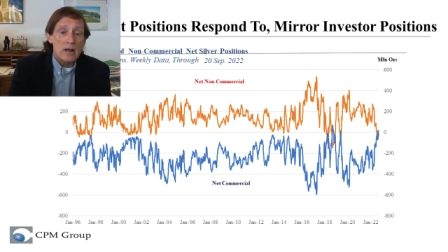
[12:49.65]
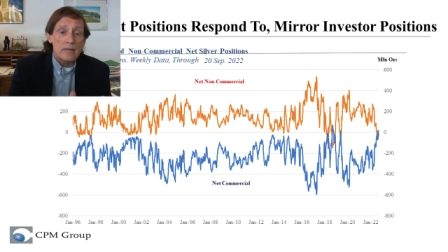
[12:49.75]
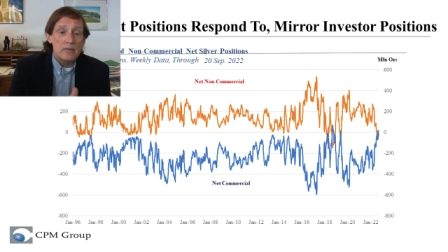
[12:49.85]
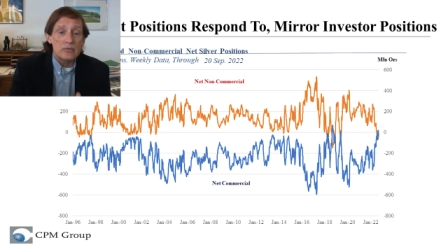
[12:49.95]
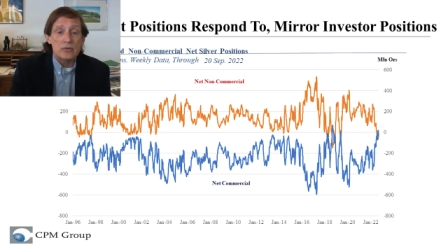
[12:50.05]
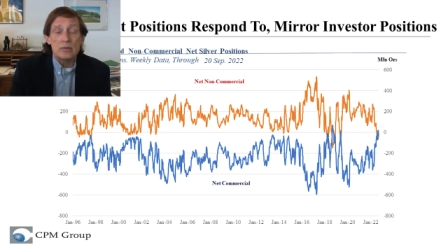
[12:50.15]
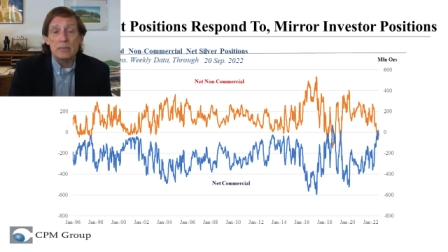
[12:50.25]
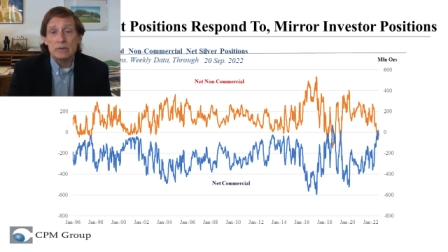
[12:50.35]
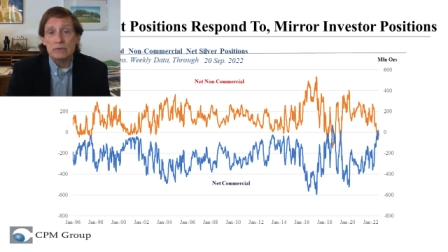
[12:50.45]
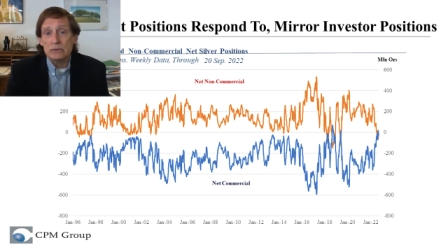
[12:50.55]
of those
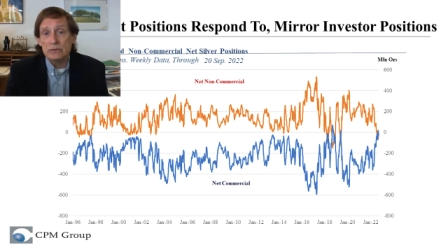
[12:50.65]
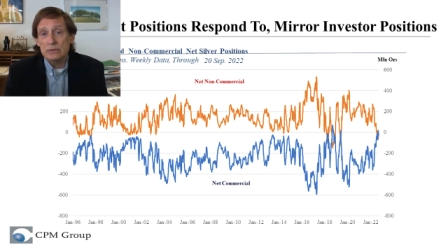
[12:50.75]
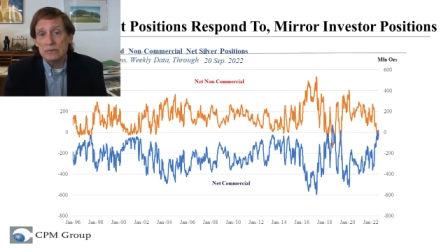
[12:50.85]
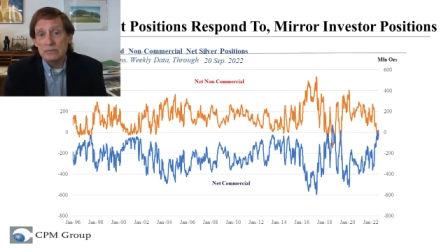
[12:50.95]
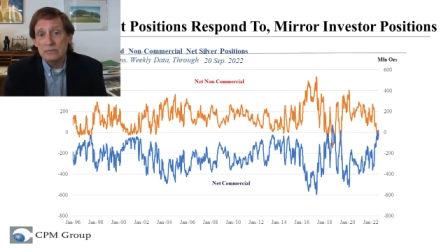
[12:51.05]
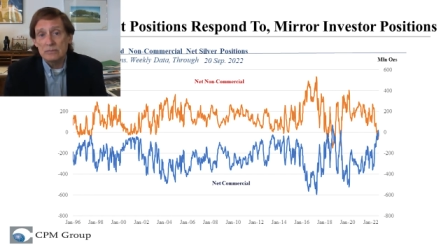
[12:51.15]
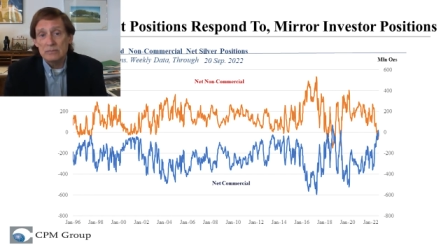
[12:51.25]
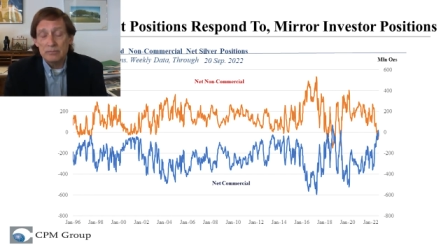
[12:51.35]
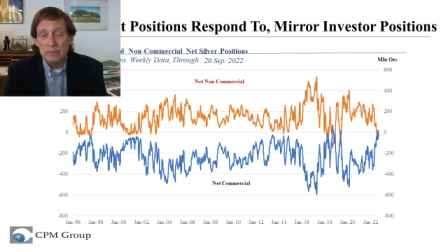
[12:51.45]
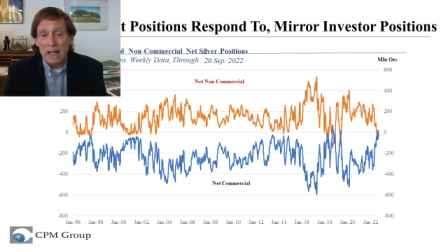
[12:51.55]
commercials,
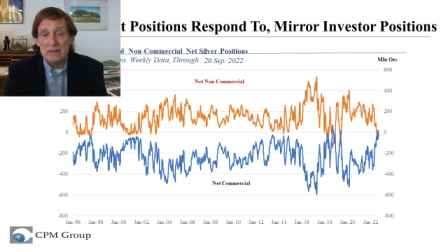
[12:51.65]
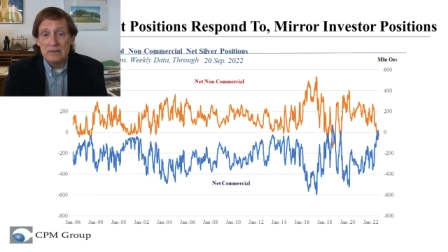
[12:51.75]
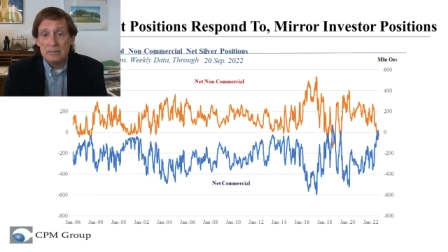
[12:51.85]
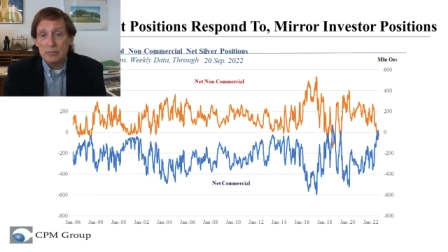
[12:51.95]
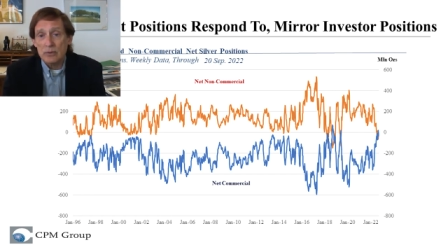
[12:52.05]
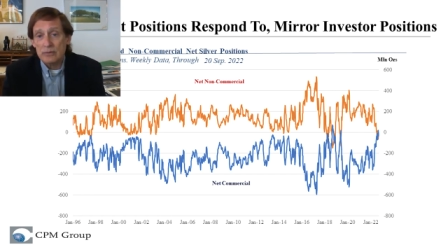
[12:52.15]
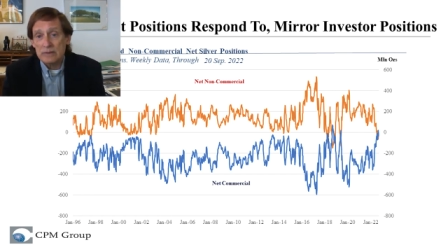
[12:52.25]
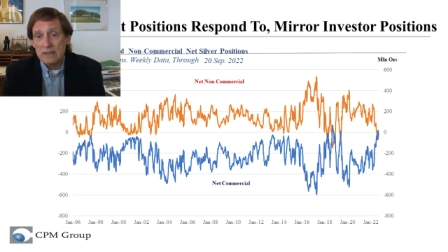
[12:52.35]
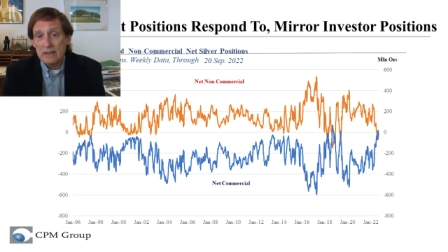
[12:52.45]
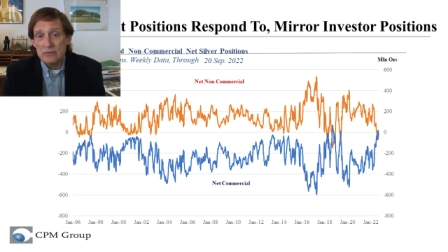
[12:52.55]
banks and
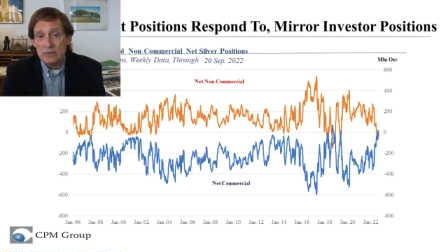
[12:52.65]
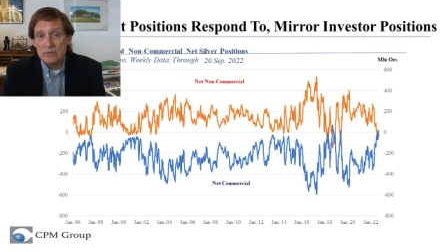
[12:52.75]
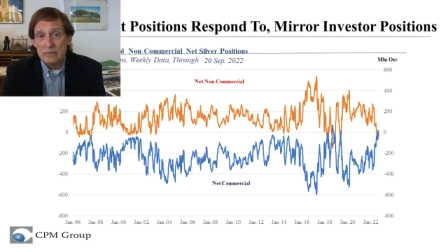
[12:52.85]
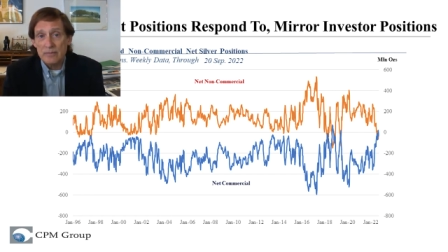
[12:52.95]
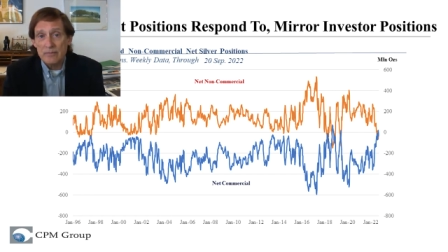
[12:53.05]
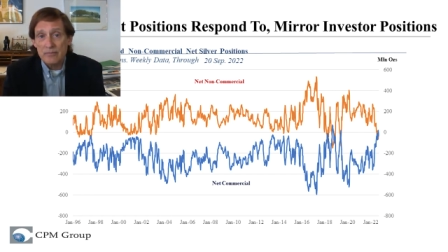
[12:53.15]
brokerage houses